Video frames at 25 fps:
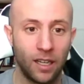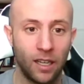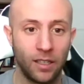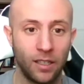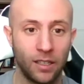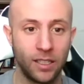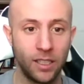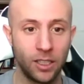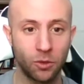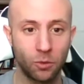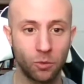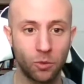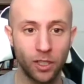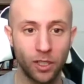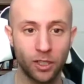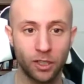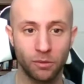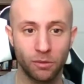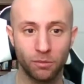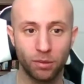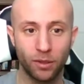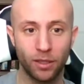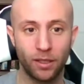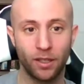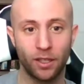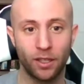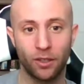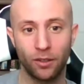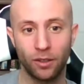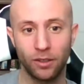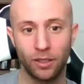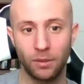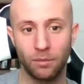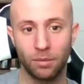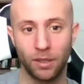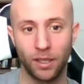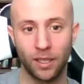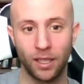He's a Russian player
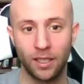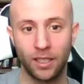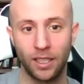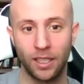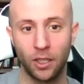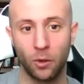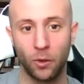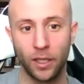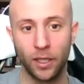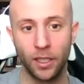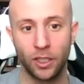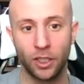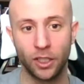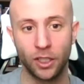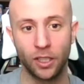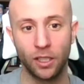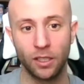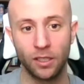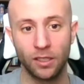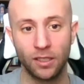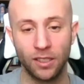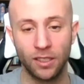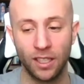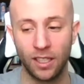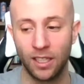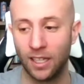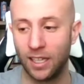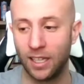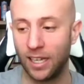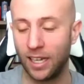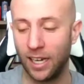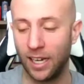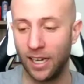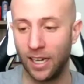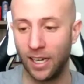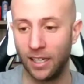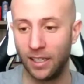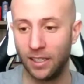currently playing in the OHL,
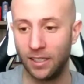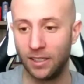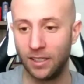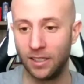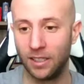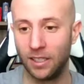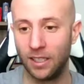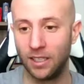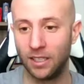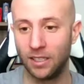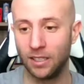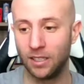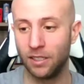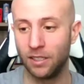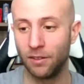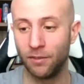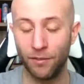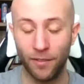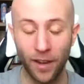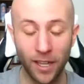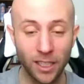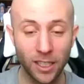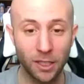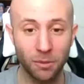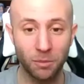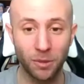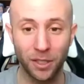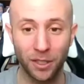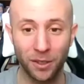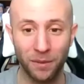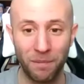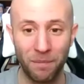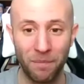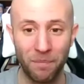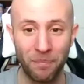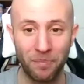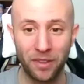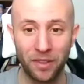and he's a
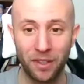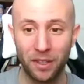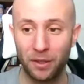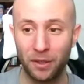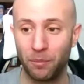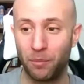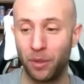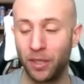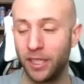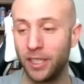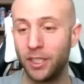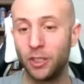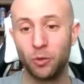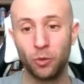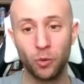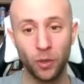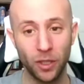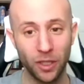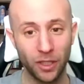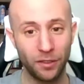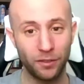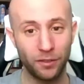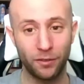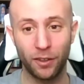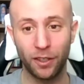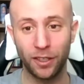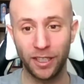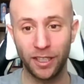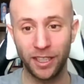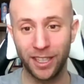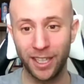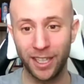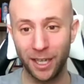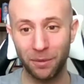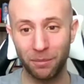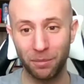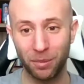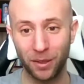defenseman, but he's really fun. He
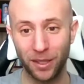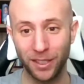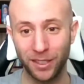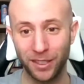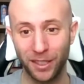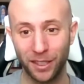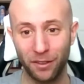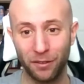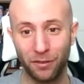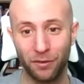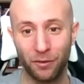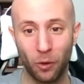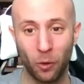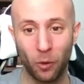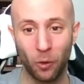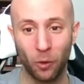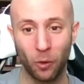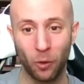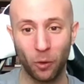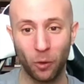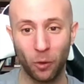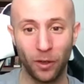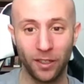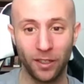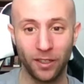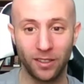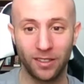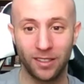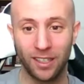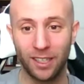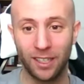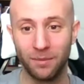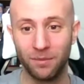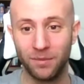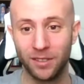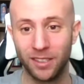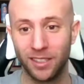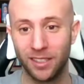kind of plays like a forward at
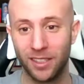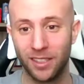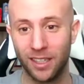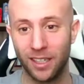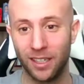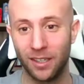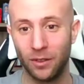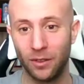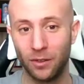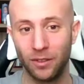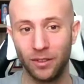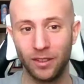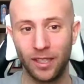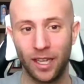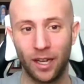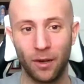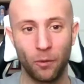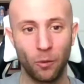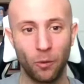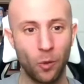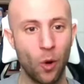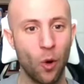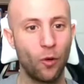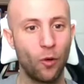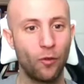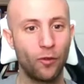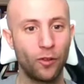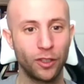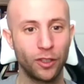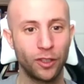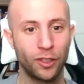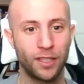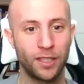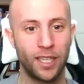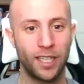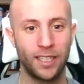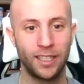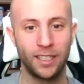times, that rover
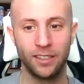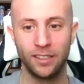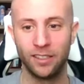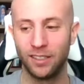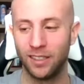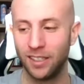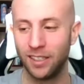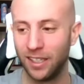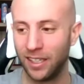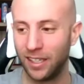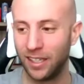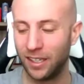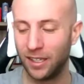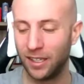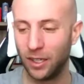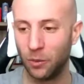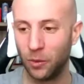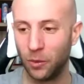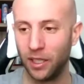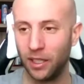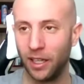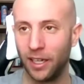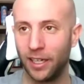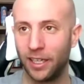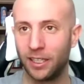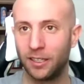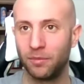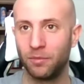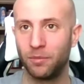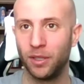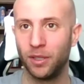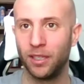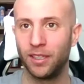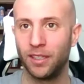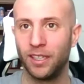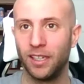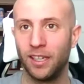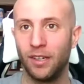style that we liked,
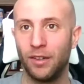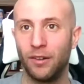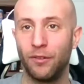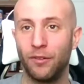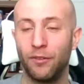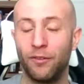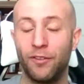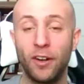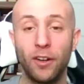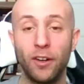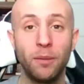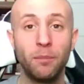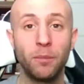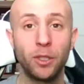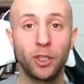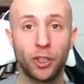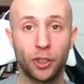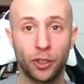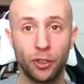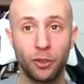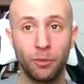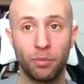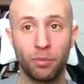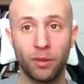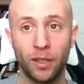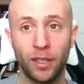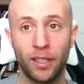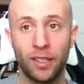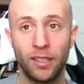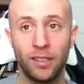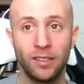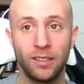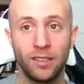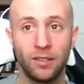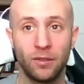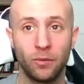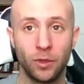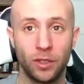but a very mature
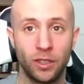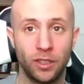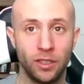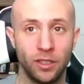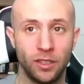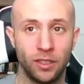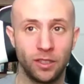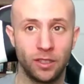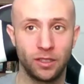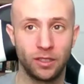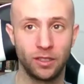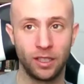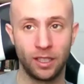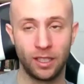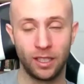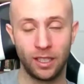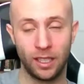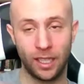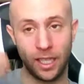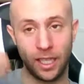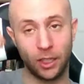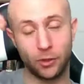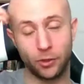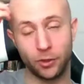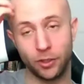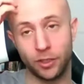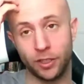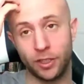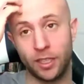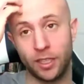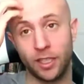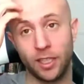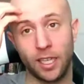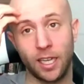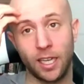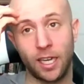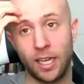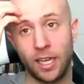player, which is
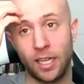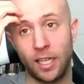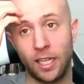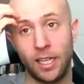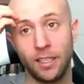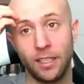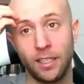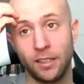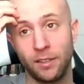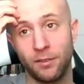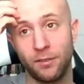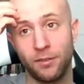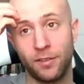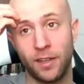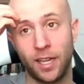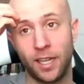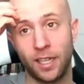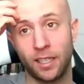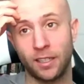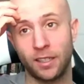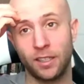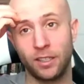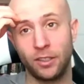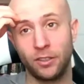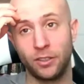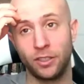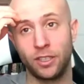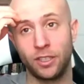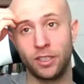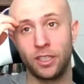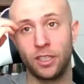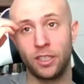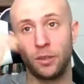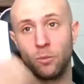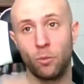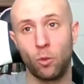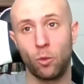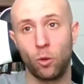interesting. And I like the fact that you're
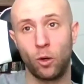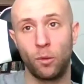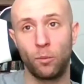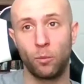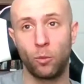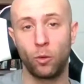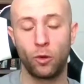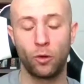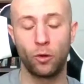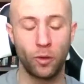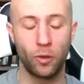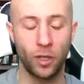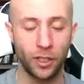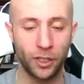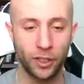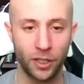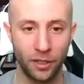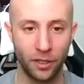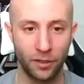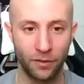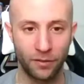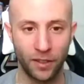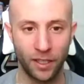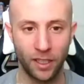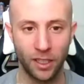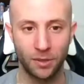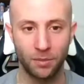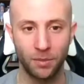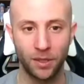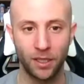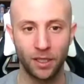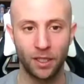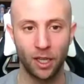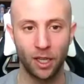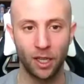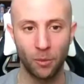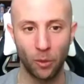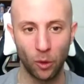seeing more and more Russian
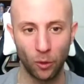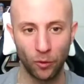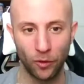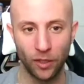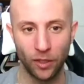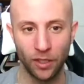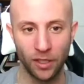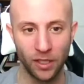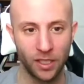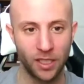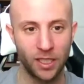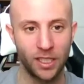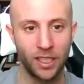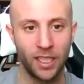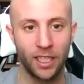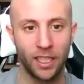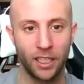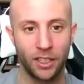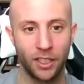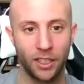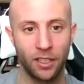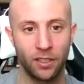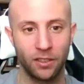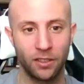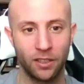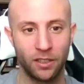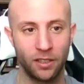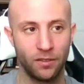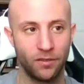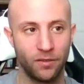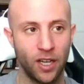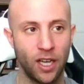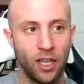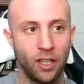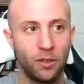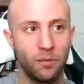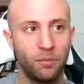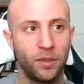defensemen come over to the CHL to
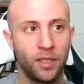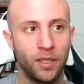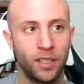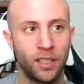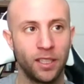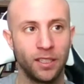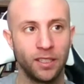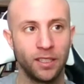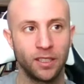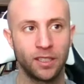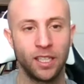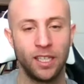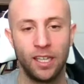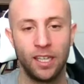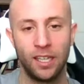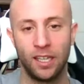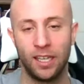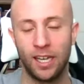develop, because